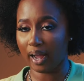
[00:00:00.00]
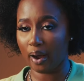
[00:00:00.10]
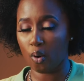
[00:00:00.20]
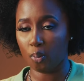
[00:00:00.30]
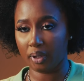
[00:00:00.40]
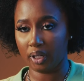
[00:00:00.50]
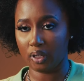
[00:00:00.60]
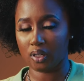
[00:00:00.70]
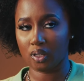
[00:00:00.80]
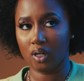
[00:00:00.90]
I
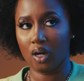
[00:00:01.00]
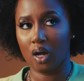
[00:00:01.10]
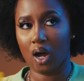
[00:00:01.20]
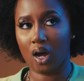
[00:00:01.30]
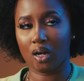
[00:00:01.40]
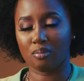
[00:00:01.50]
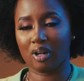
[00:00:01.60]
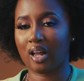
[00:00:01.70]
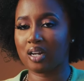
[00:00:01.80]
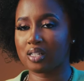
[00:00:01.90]
opened. Um,
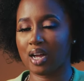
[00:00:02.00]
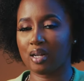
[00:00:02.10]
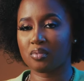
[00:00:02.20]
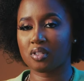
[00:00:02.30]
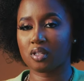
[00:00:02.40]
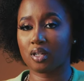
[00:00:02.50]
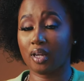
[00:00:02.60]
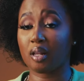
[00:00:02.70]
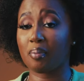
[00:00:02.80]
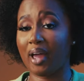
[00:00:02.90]
a lot of times
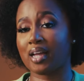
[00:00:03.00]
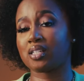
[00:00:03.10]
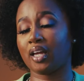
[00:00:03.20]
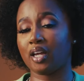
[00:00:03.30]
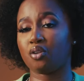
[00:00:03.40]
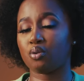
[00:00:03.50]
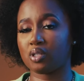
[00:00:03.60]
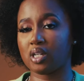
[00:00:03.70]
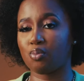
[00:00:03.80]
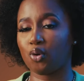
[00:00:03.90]
in the past, I can't do
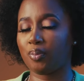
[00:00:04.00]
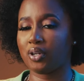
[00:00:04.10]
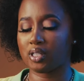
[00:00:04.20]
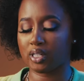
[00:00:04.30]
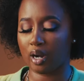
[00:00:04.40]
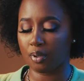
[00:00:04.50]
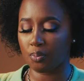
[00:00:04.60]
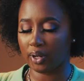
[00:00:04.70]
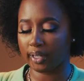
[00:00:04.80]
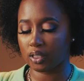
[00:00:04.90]
this anymore because now
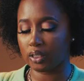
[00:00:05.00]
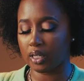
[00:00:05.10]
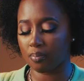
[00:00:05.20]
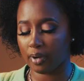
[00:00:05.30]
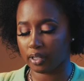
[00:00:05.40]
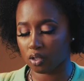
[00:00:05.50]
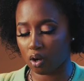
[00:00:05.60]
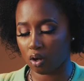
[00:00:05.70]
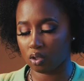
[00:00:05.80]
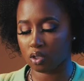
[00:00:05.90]
people like to leak my
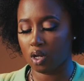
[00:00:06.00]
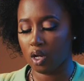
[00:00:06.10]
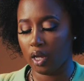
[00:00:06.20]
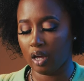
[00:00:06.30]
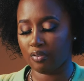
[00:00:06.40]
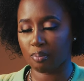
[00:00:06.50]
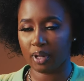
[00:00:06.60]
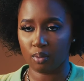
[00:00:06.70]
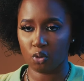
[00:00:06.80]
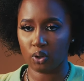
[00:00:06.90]
songs if I
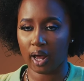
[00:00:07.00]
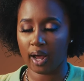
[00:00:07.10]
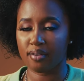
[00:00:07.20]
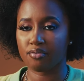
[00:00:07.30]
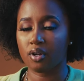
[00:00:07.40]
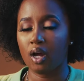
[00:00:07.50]
play them on live.